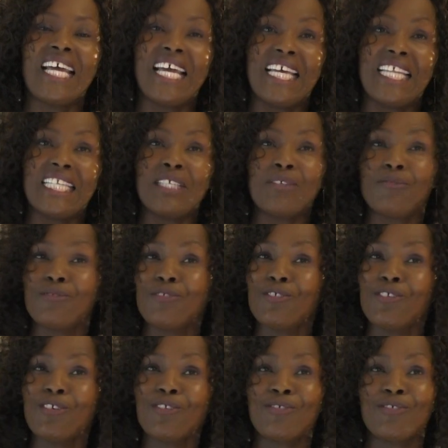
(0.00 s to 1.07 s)
And if you
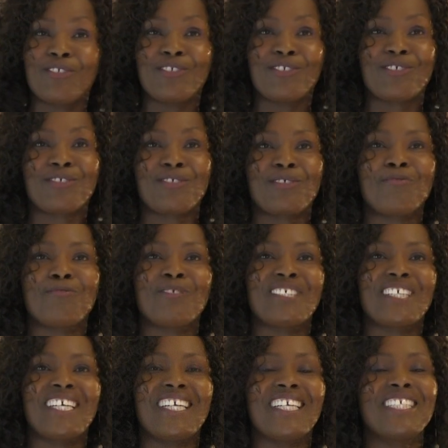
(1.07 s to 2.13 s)
don't read your
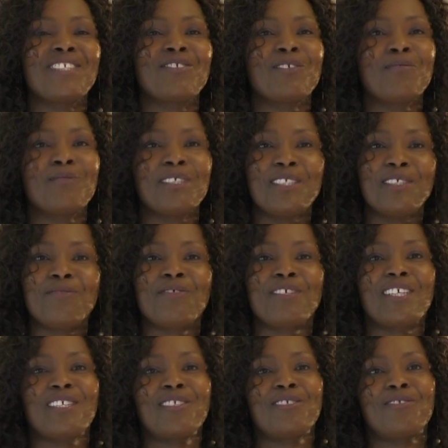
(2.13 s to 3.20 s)
scripture, it will be
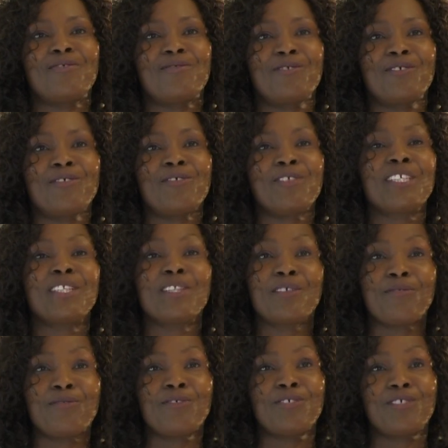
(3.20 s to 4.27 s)
difficult for you in
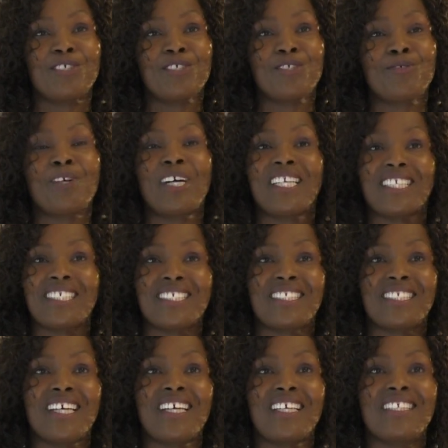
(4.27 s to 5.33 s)
the future to
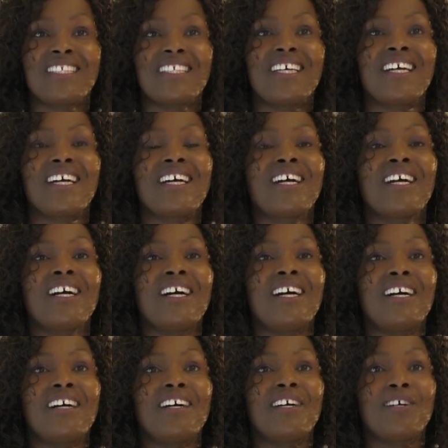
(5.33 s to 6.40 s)
understand
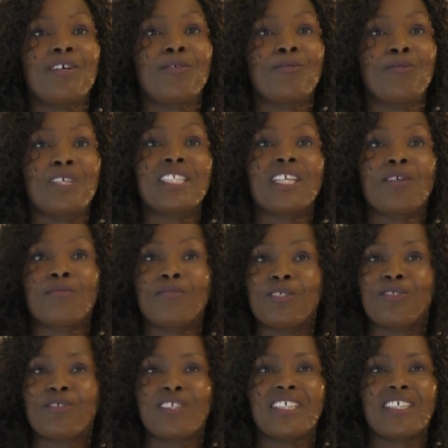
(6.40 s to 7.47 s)
uh, what I'll
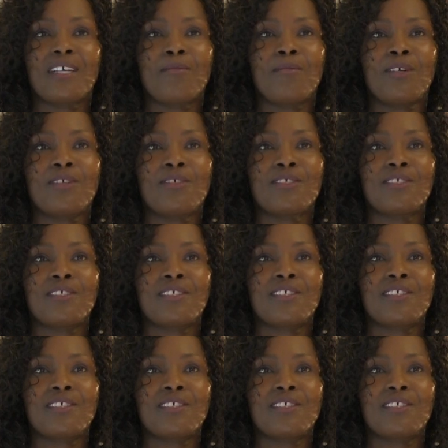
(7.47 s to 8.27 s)
be talking about.